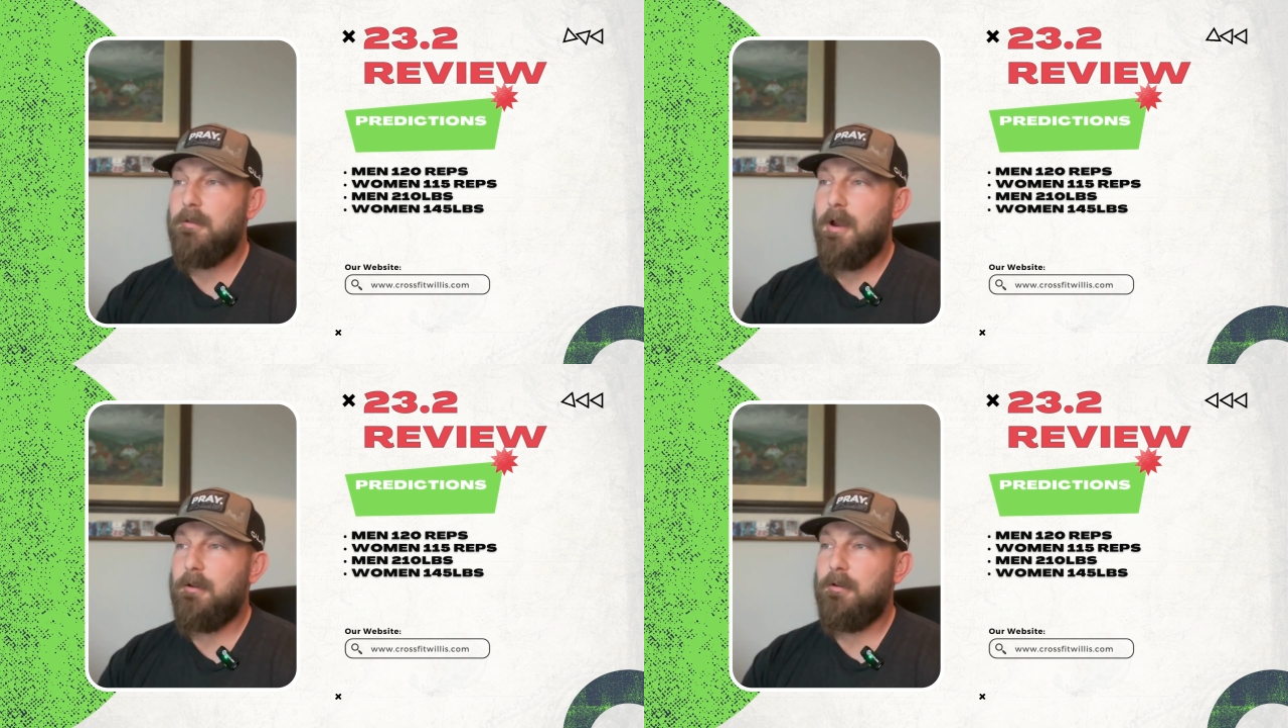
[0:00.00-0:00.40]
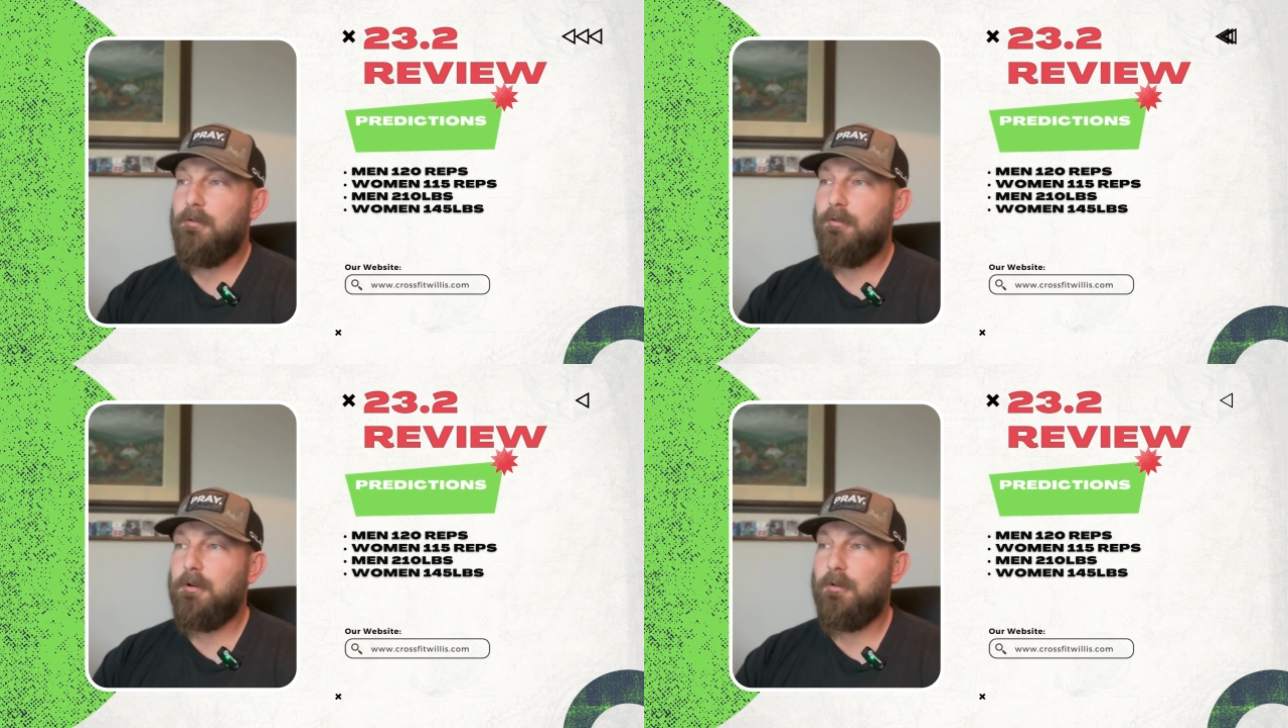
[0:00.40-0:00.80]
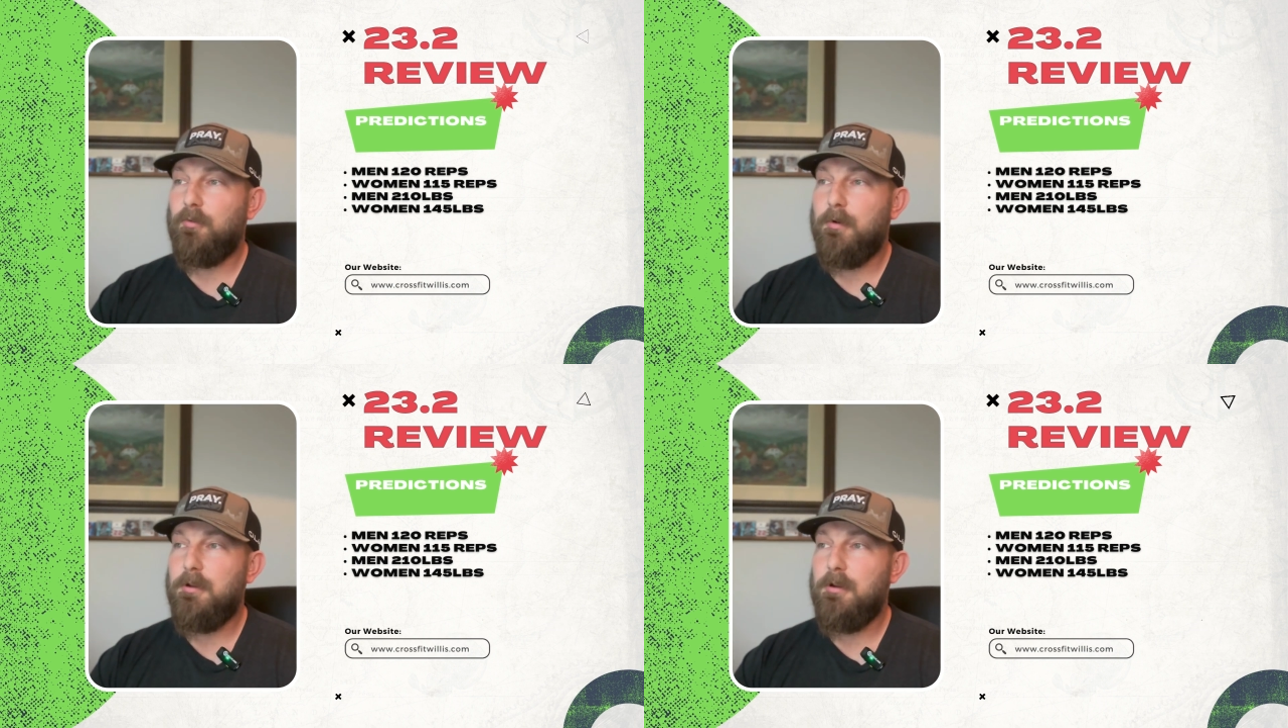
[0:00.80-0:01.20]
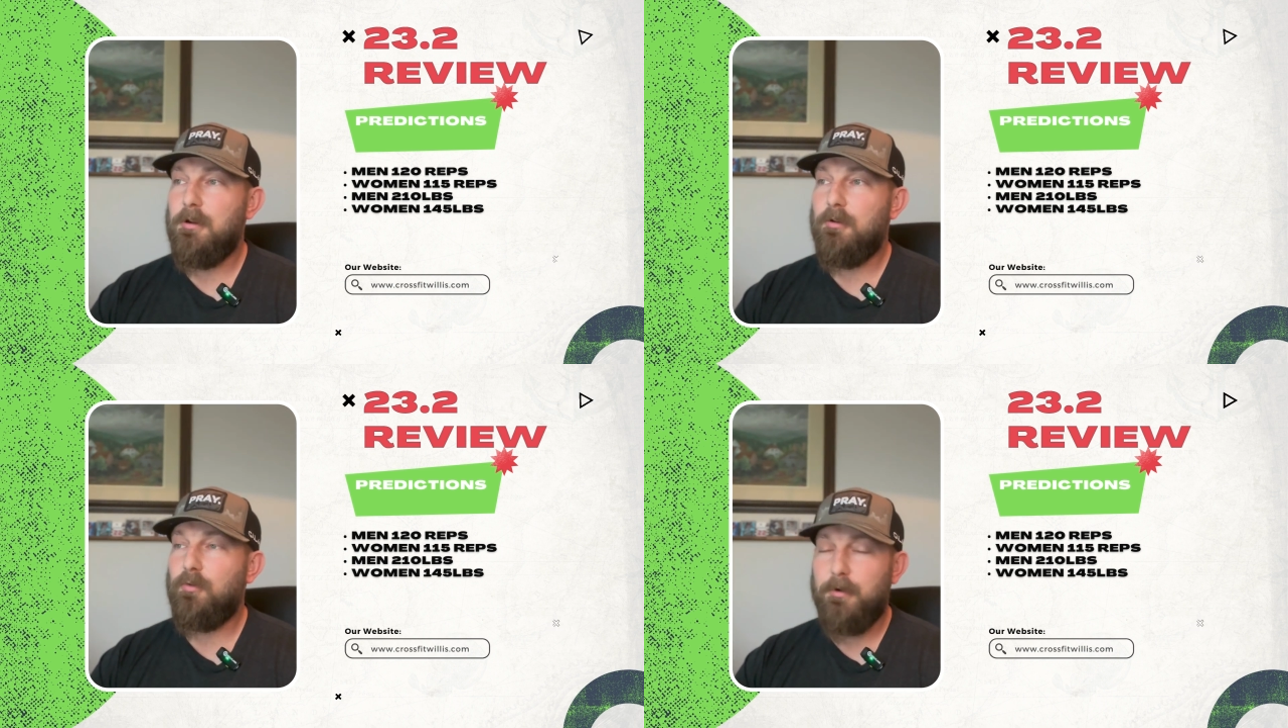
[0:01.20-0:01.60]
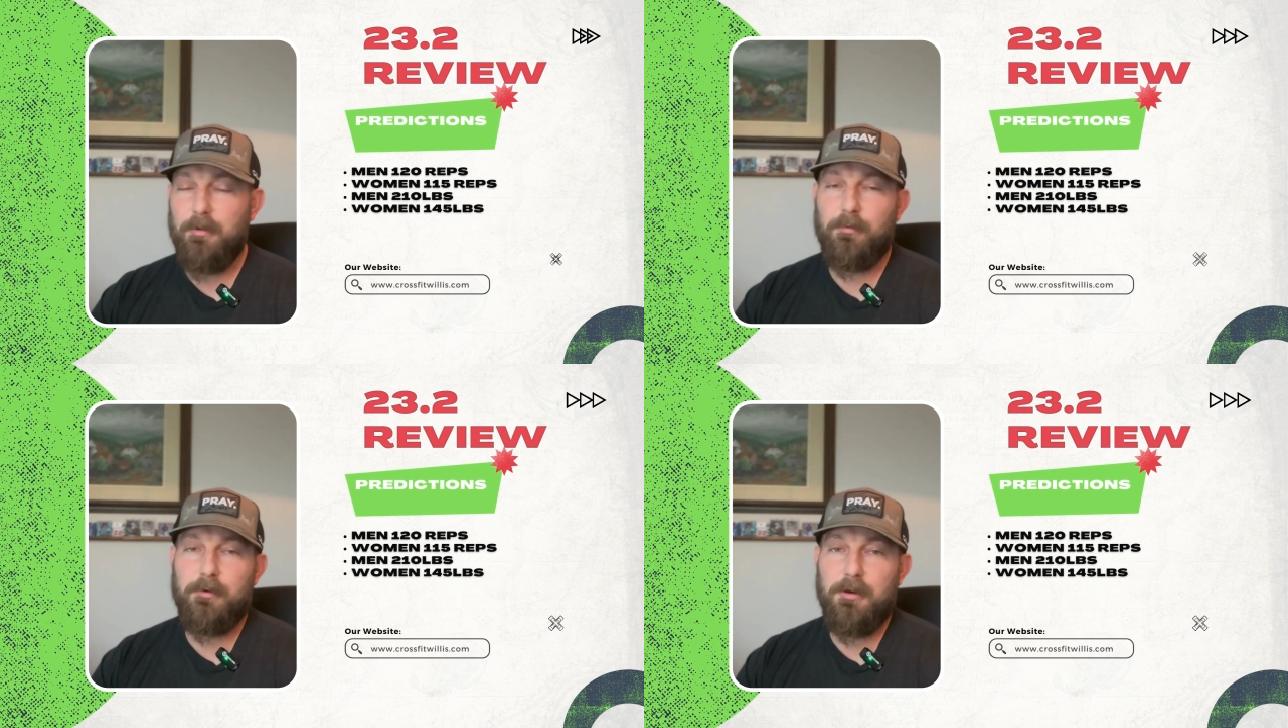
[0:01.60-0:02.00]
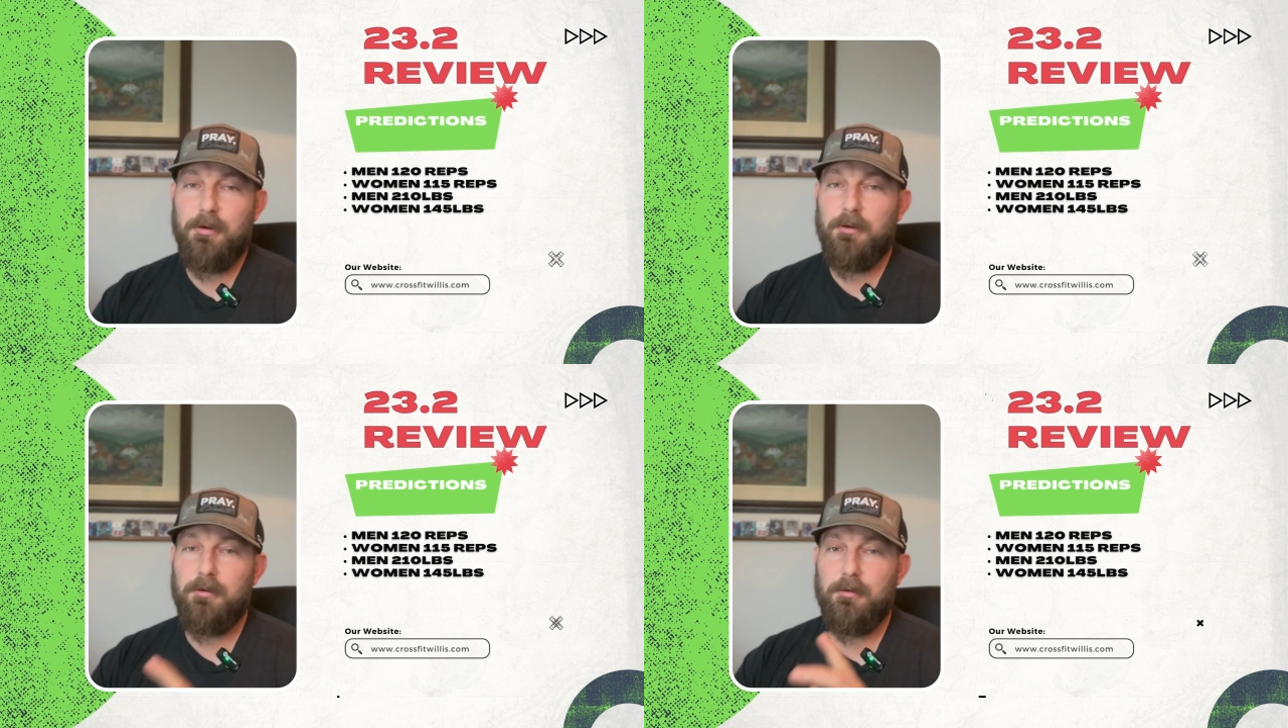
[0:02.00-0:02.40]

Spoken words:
That is 2023